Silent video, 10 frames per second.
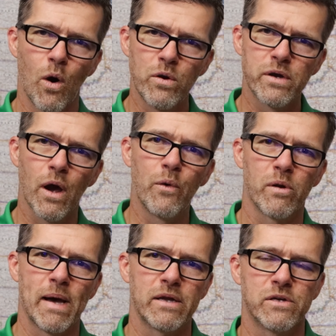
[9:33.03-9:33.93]
on your own
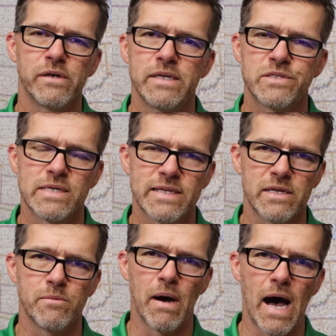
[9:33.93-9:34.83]
about your insurance
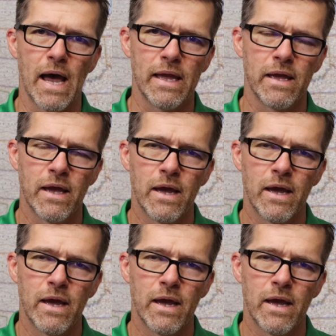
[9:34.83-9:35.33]
that you buy,